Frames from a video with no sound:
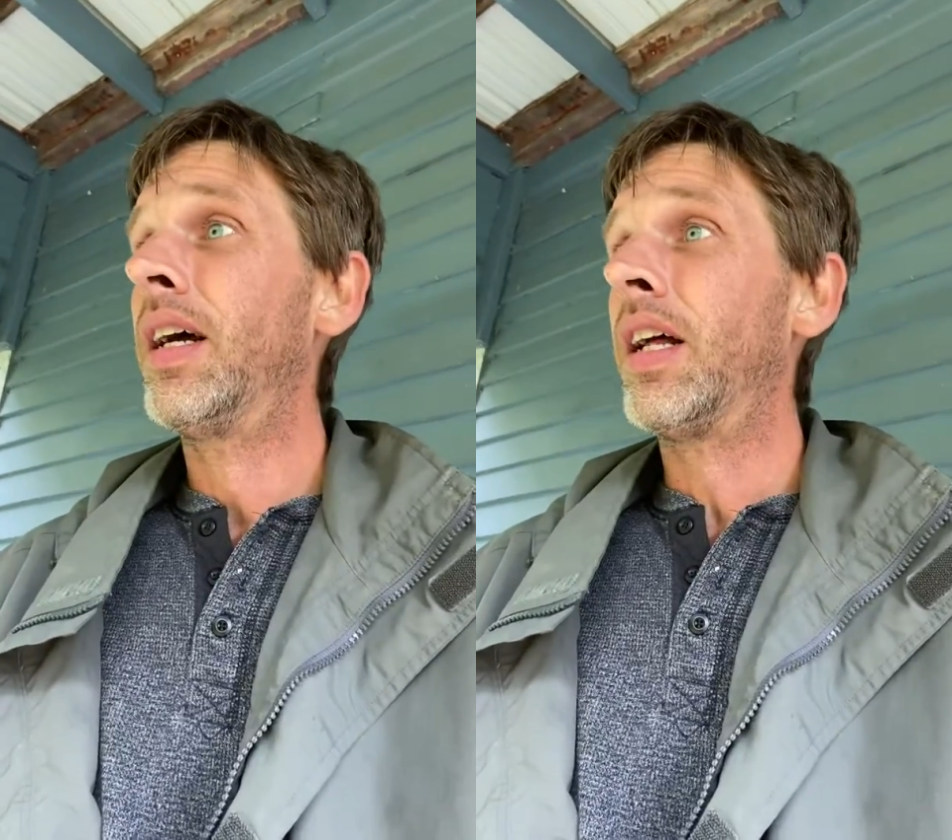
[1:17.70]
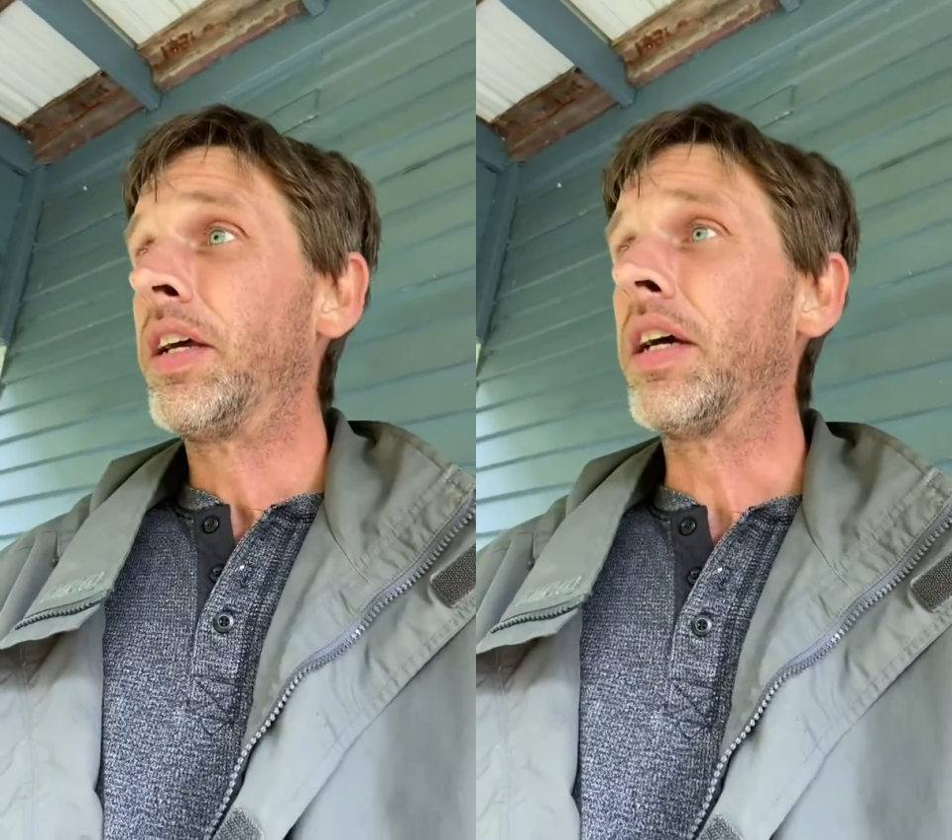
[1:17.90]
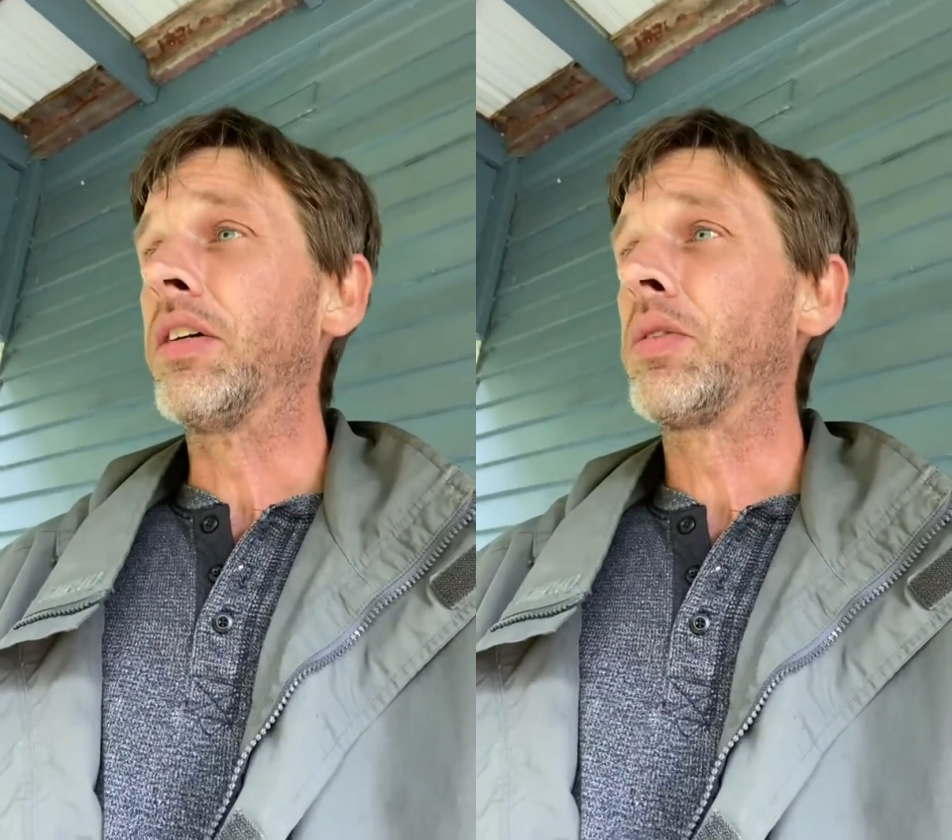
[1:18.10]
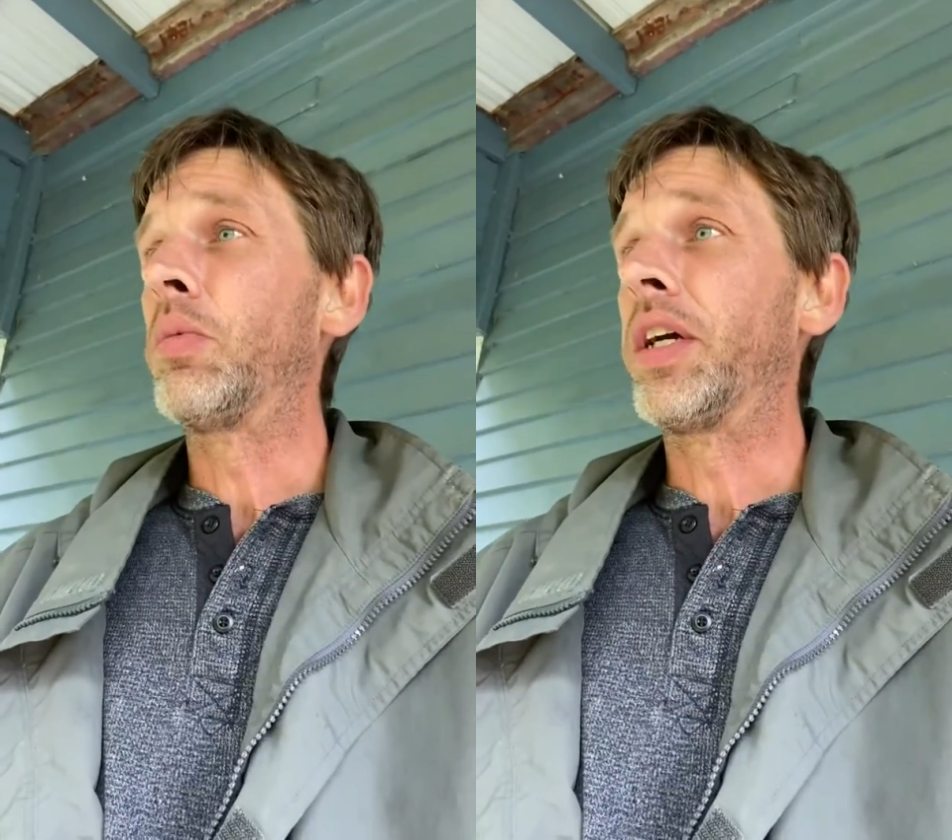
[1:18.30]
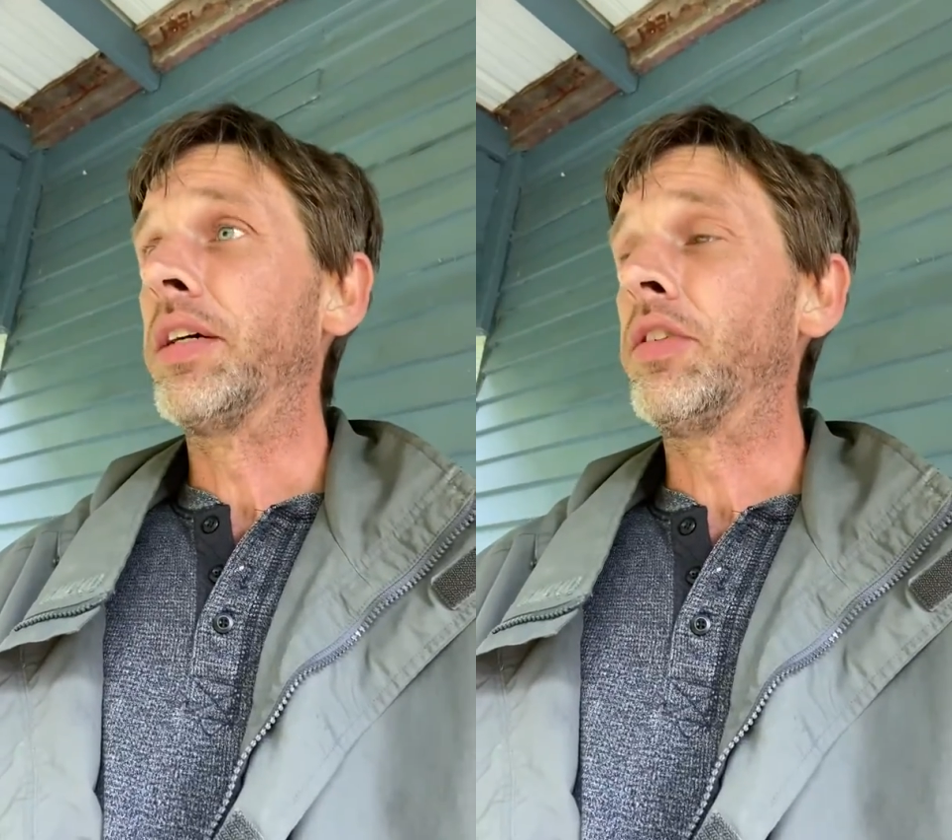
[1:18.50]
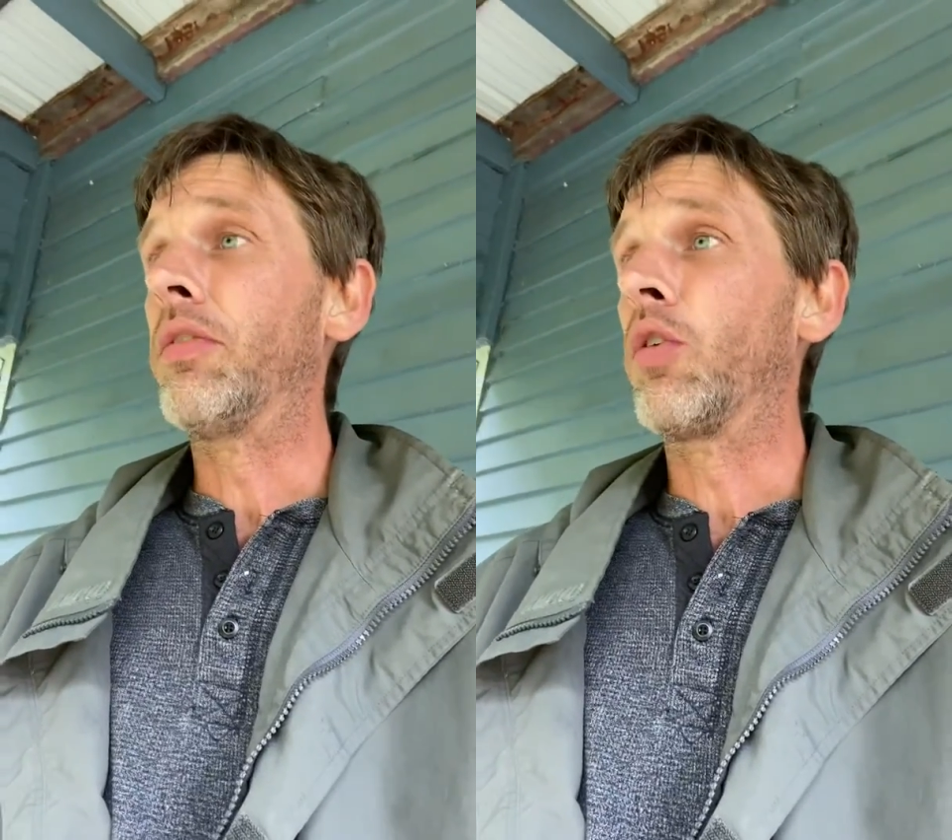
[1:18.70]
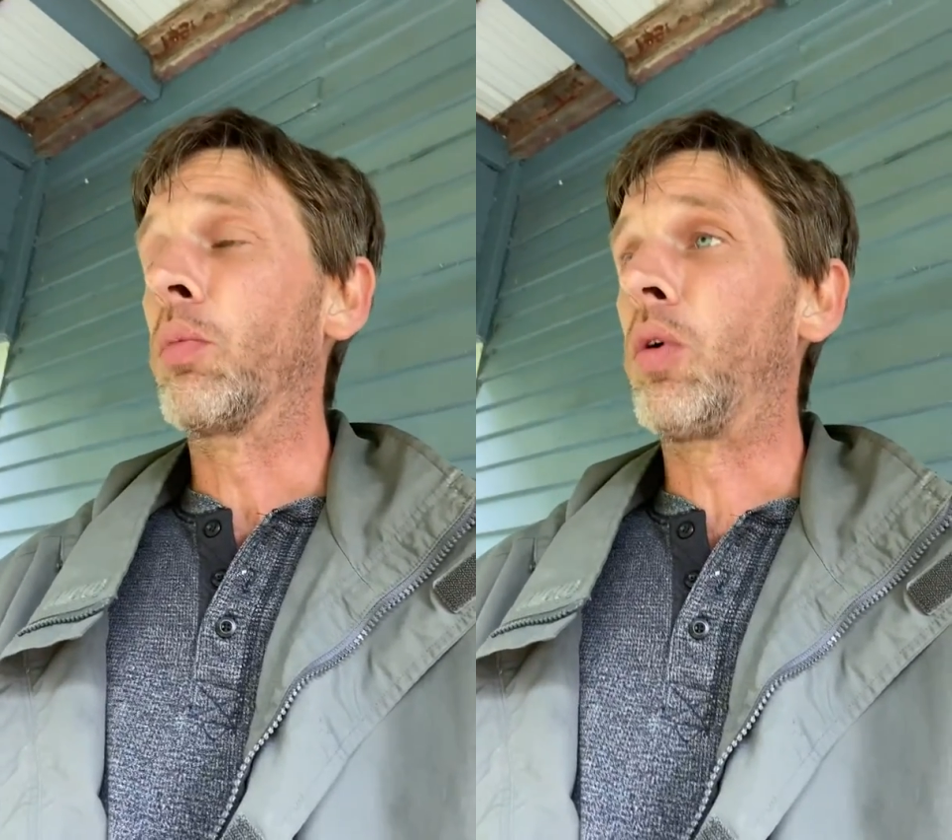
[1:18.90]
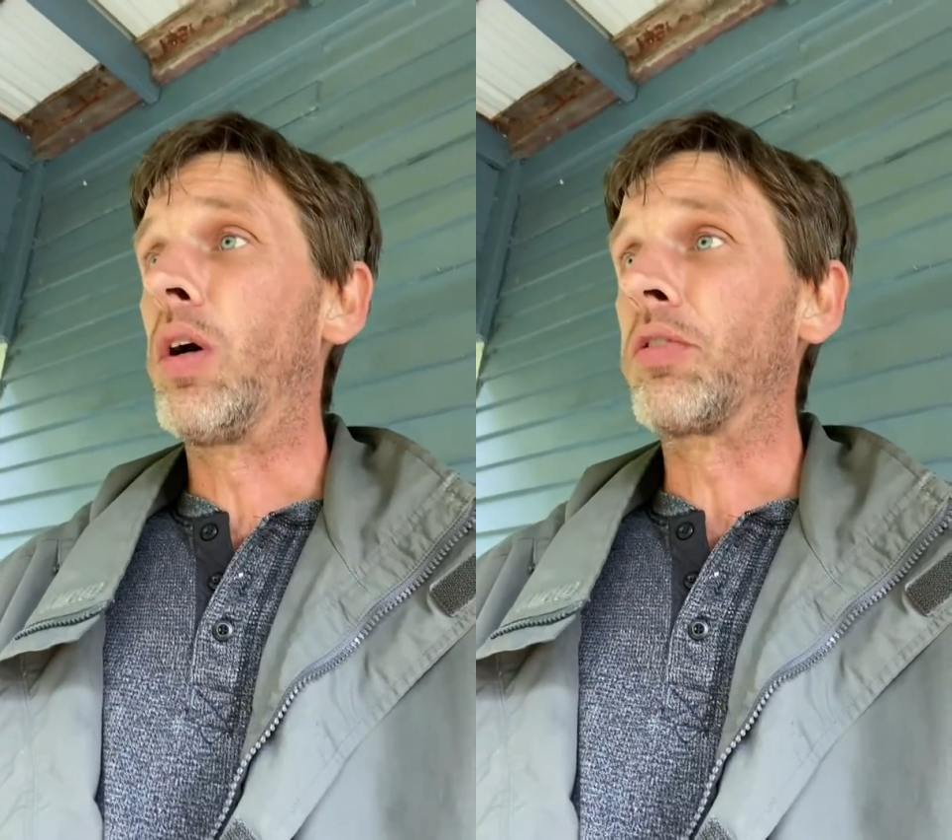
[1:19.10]
Yes, we got into
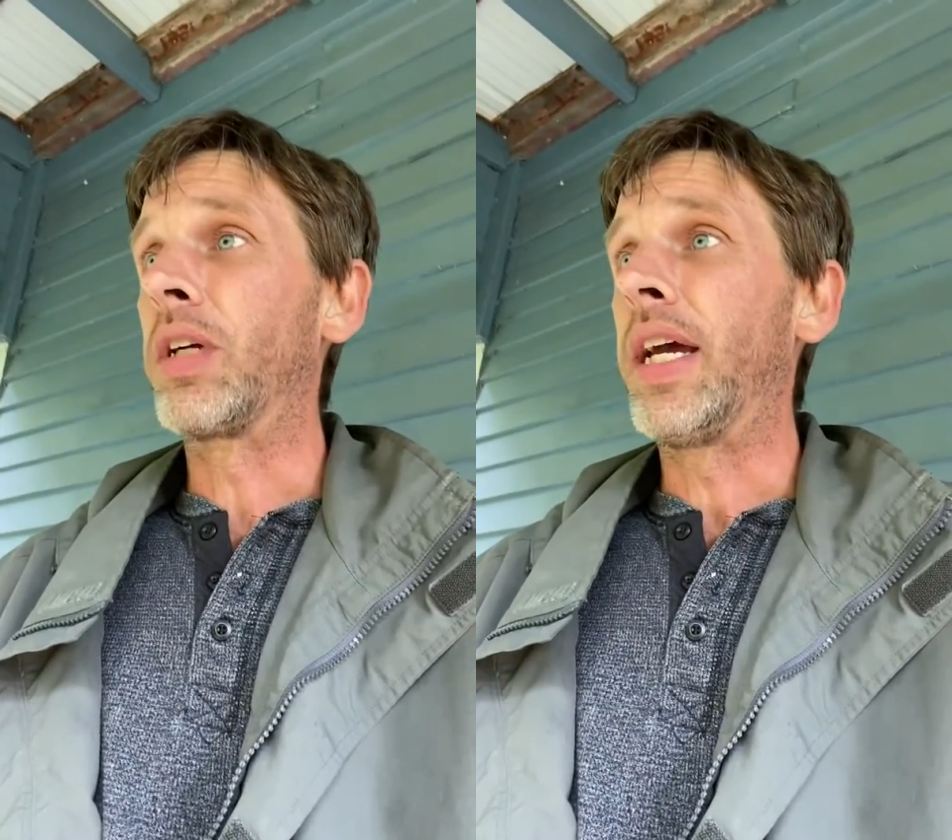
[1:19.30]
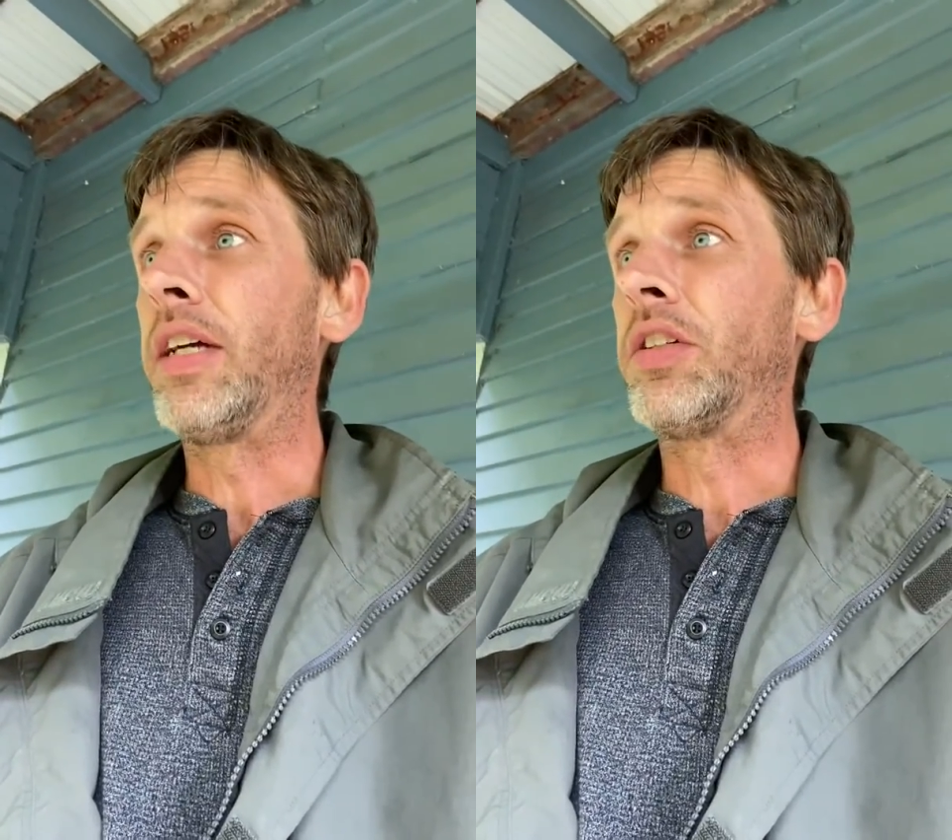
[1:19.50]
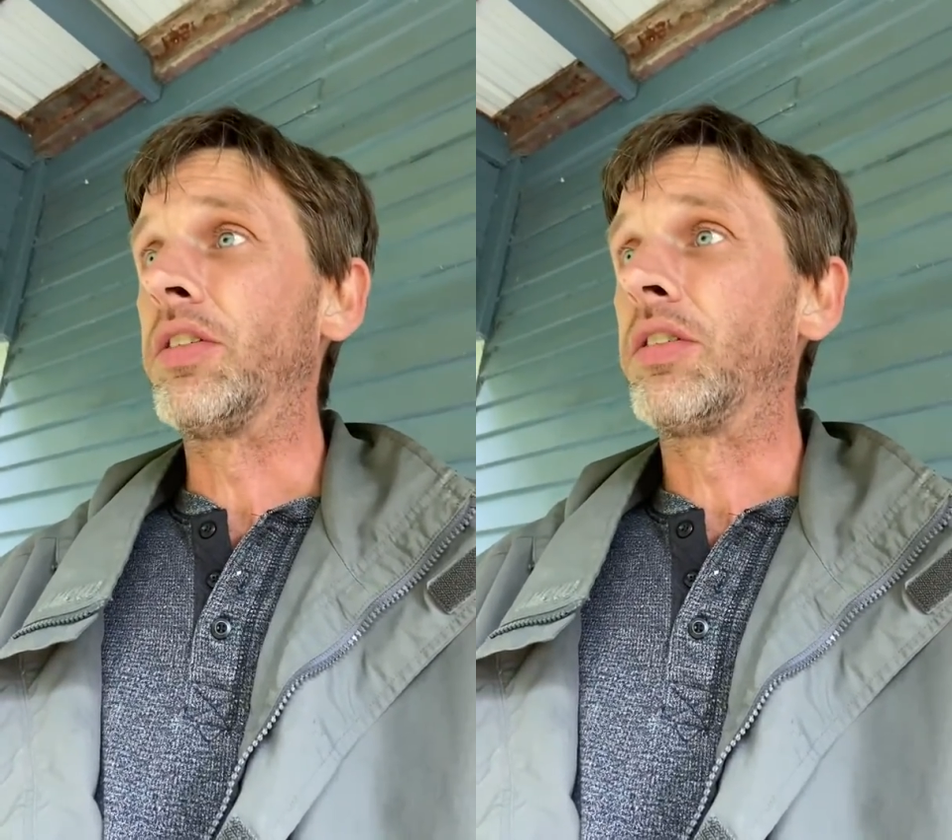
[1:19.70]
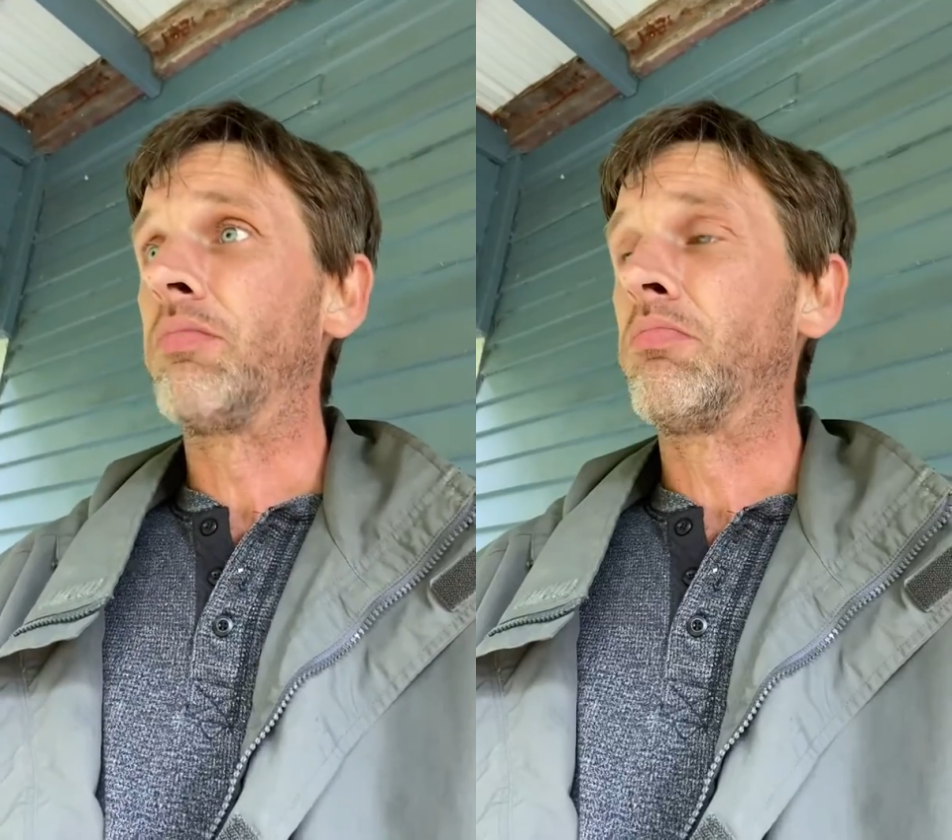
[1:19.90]
verbal altercations.